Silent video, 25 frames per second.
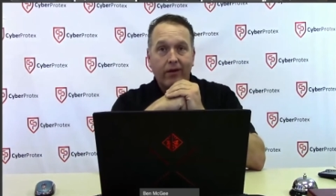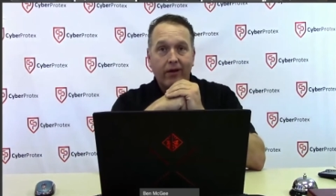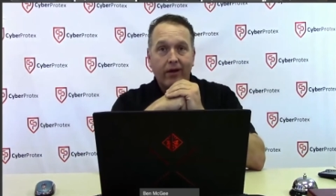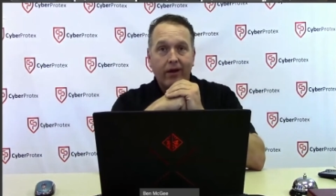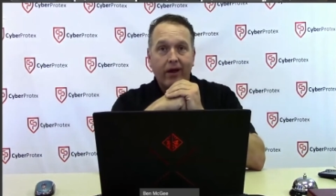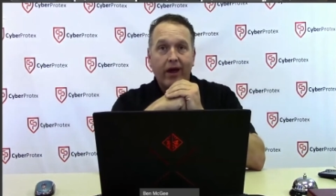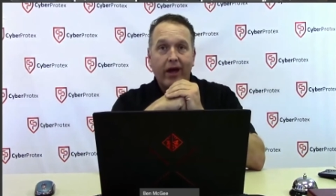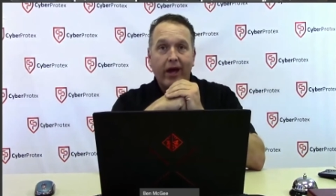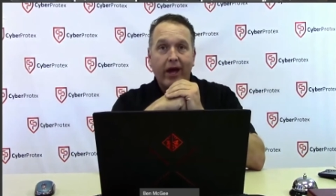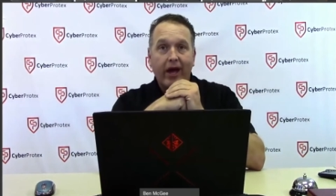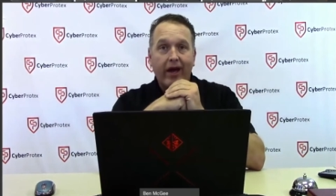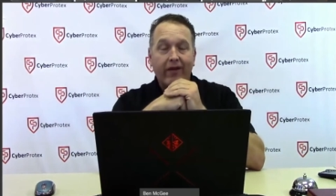
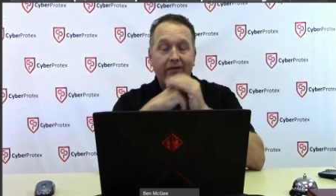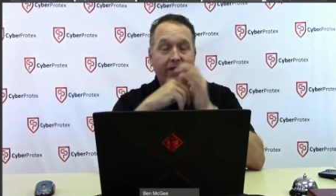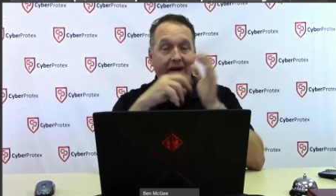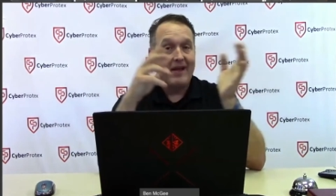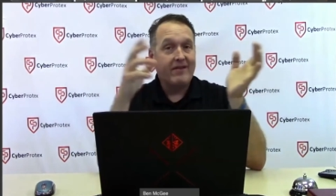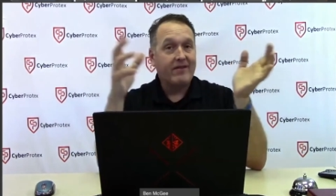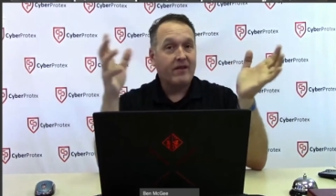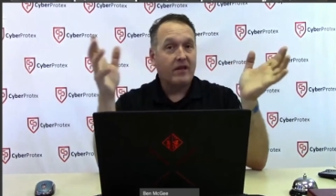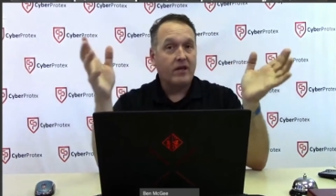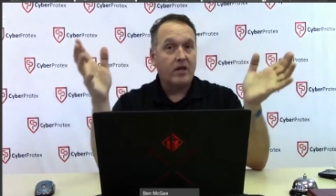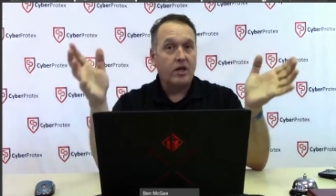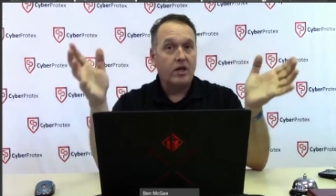And that's
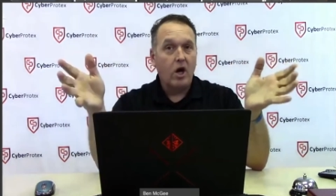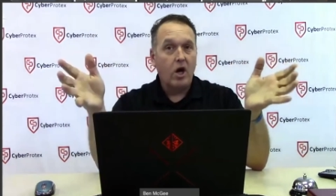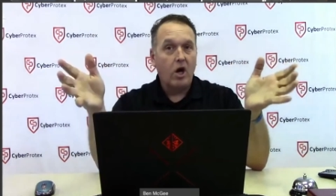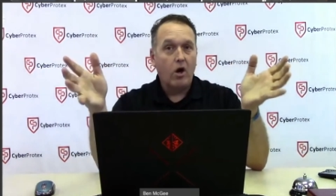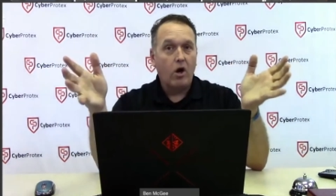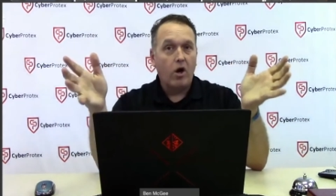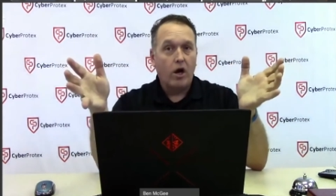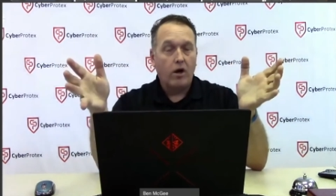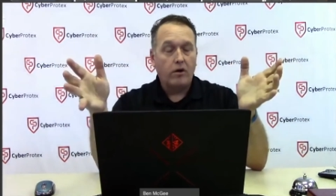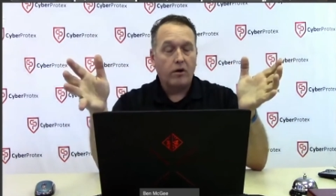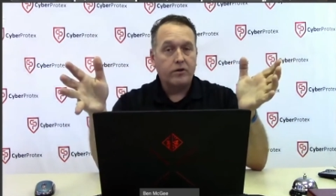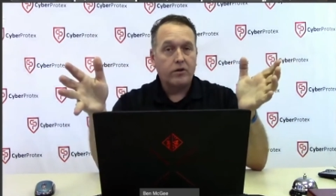a no
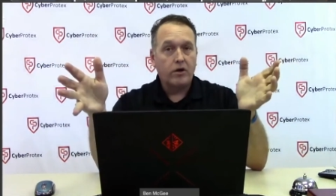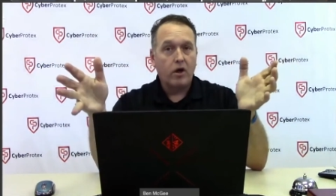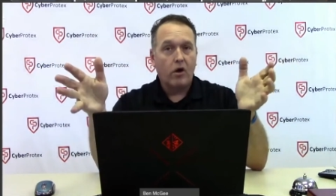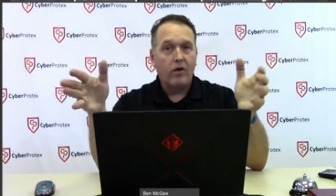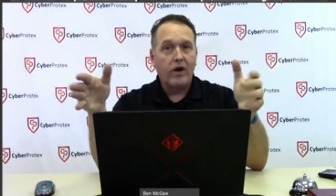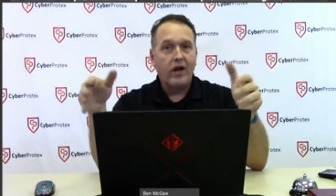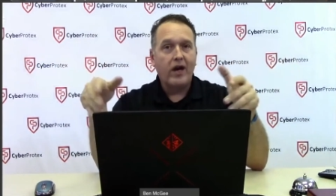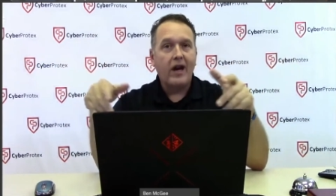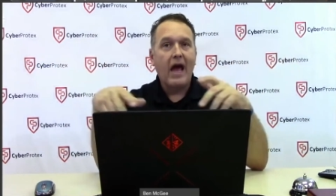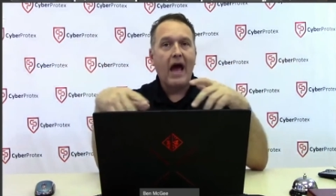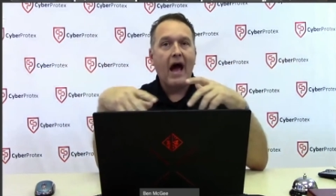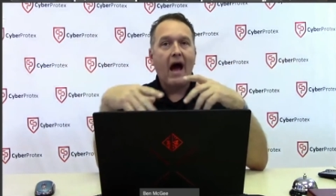no. So in
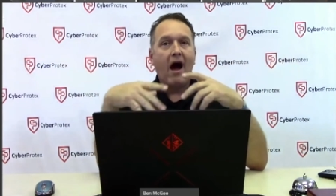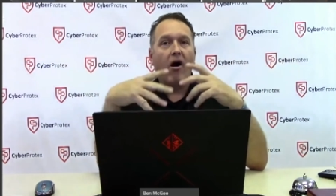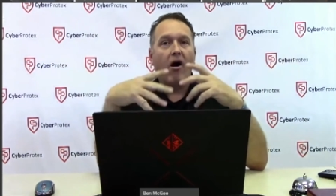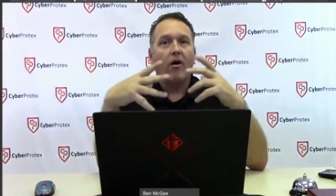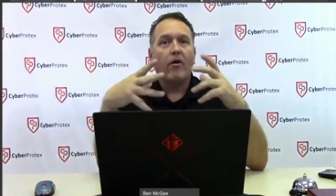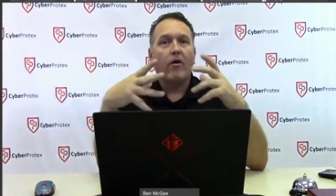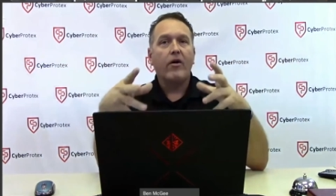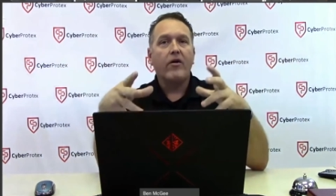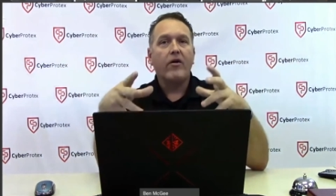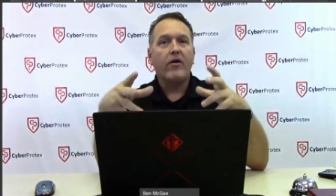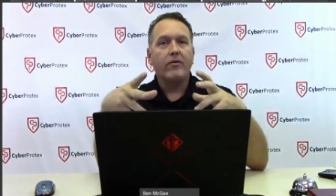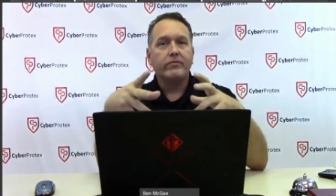
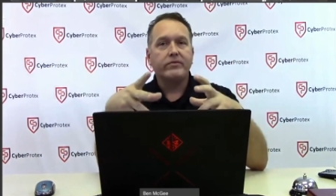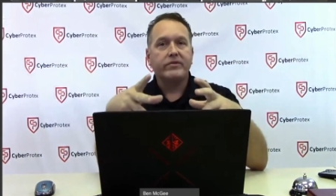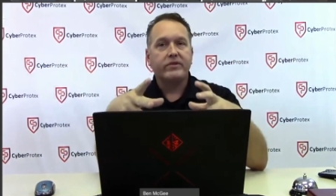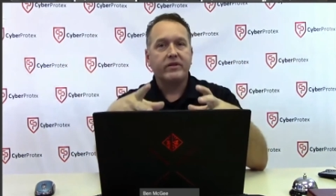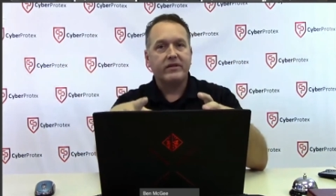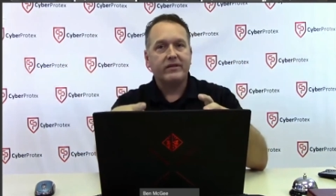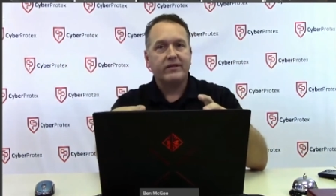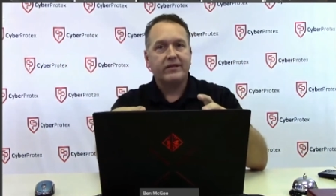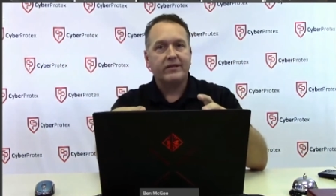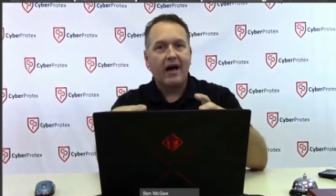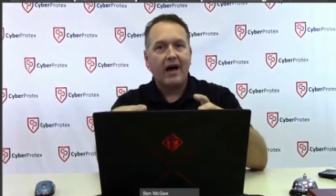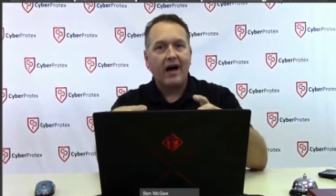algorithms
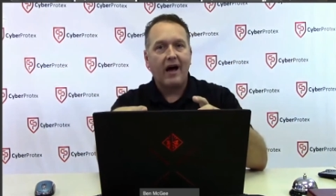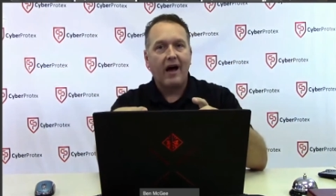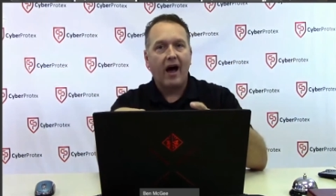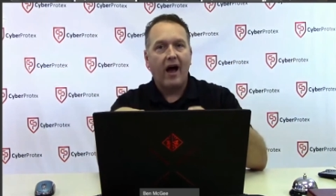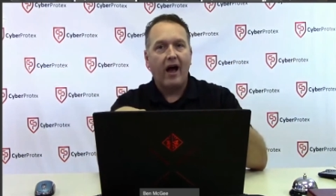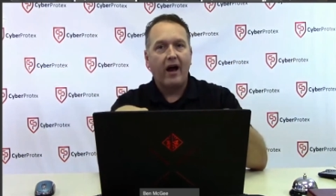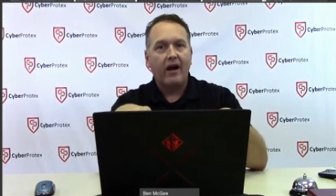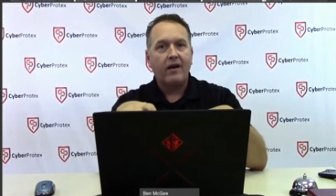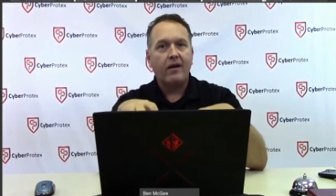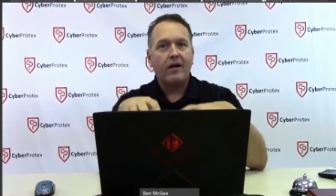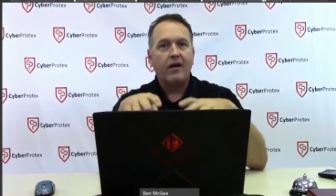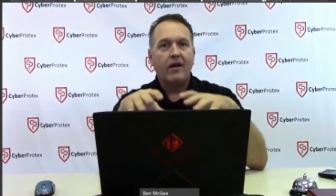design,